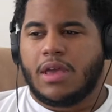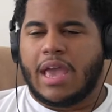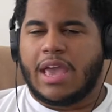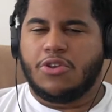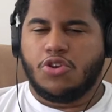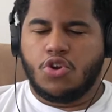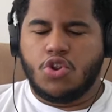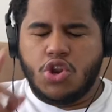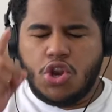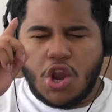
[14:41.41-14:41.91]

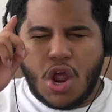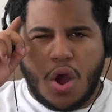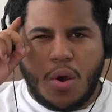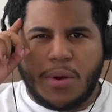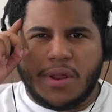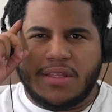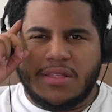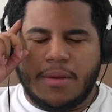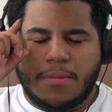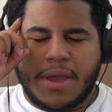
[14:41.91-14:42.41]
And you know
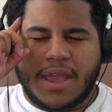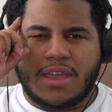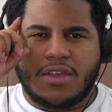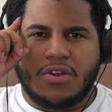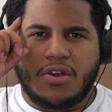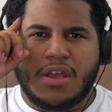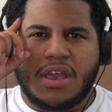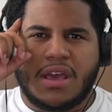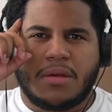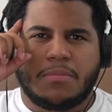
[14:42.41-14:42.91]
it in the back of
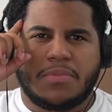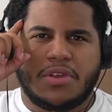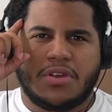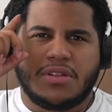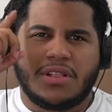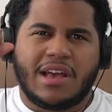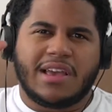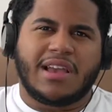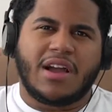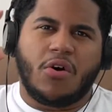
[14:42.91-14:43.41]
your head, but you're
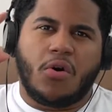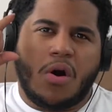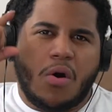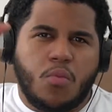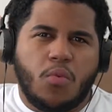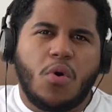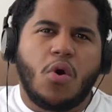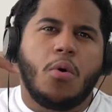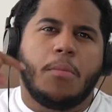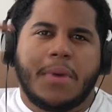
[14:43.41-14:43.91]
like, oh,
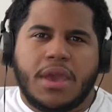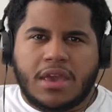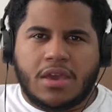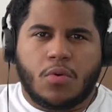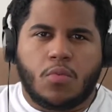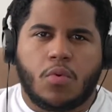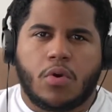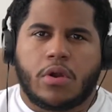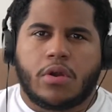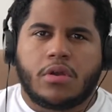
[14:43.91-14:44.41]
we'll make
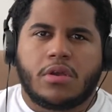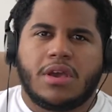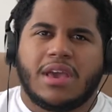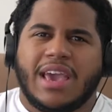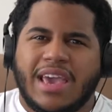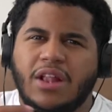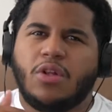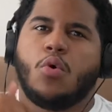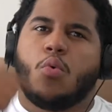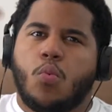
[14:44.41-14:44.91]
it work.
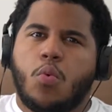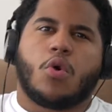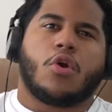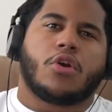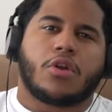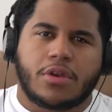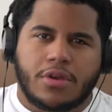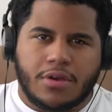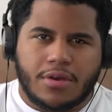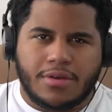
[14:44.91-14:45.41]
It'll
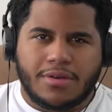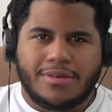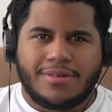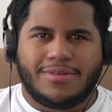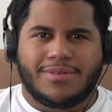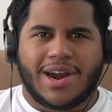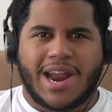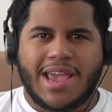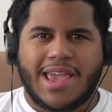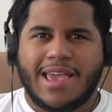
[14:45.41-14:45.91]
work.
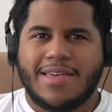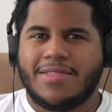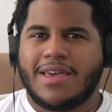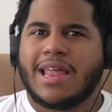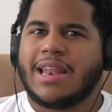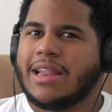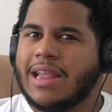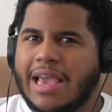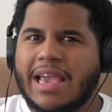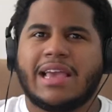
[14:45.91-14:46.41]
right? And
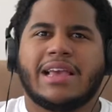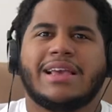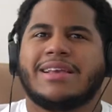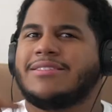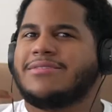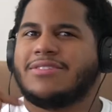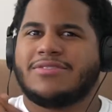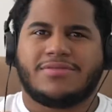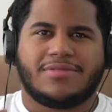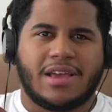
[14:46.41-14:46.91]
then
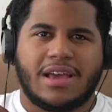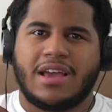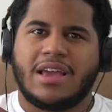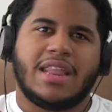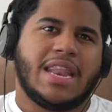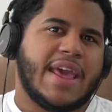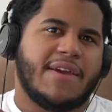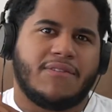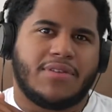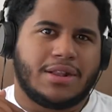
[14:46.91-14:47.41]
it's just
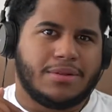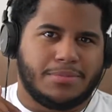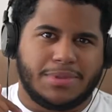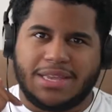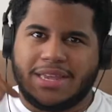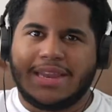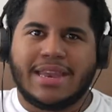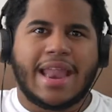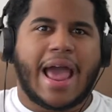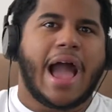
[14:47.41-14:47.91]

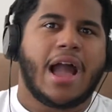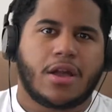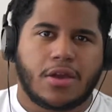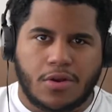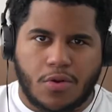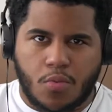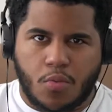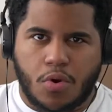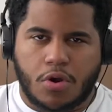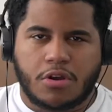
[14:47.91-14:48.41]
inevitably not going
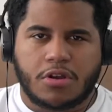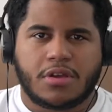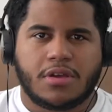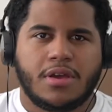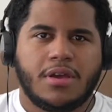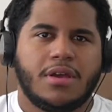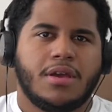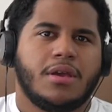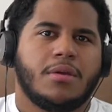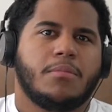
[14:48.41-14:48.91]
to work,
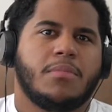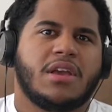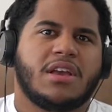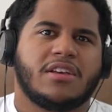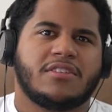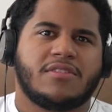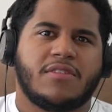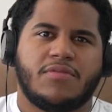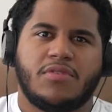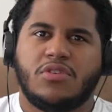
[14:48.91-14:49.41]

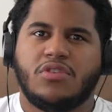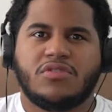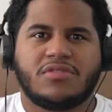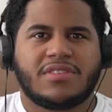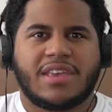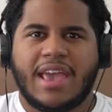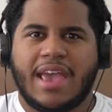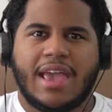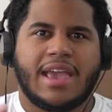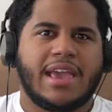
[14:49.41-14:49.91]
because if you
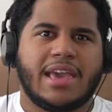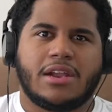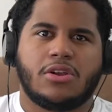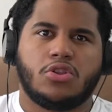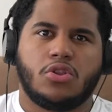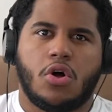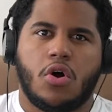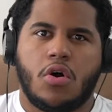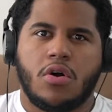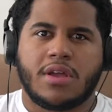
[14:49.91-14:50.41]
just can't get
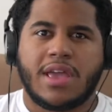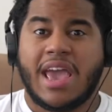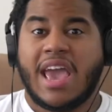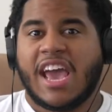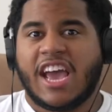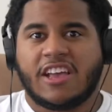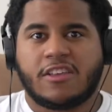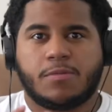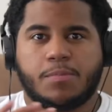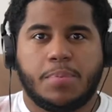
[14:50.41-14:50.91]
along
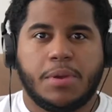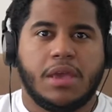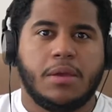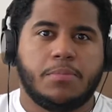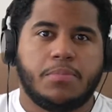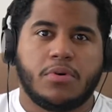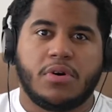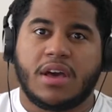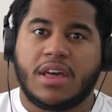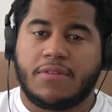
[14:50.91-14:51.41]
as
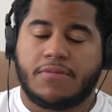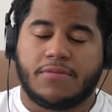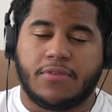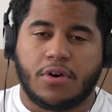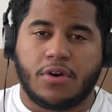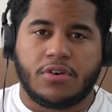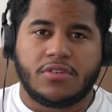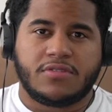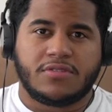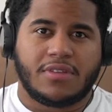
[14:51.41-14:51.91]
people at
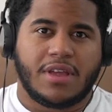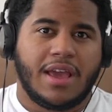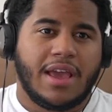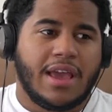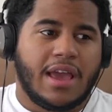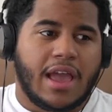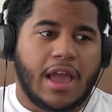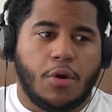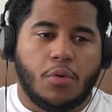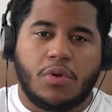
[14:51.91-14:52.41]
first,
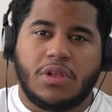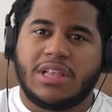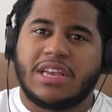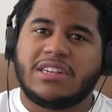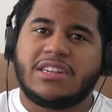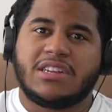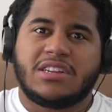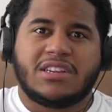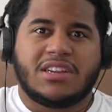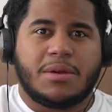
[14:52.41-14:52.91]
a
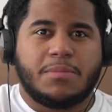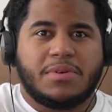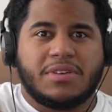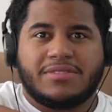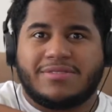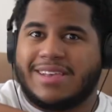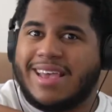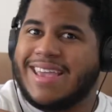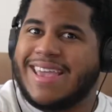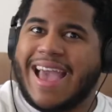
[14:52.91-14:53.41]
relationship
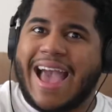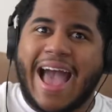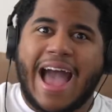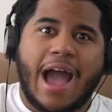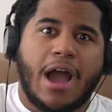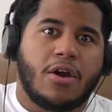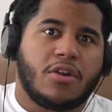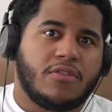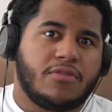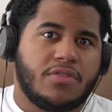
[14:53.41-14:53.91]
is like
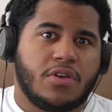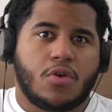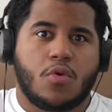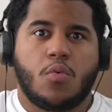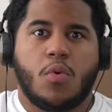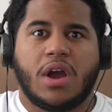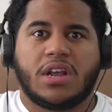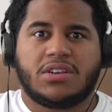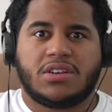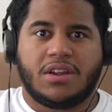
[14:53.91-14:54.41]
out of the
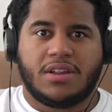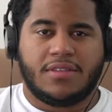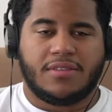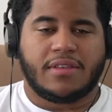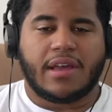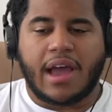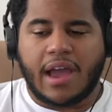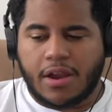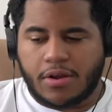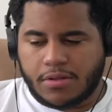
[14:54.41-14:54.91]
question
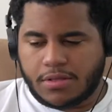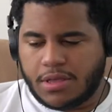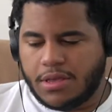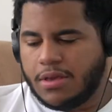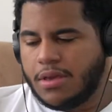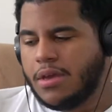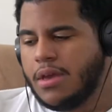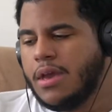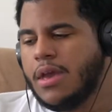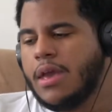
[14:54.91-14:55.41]
entirely.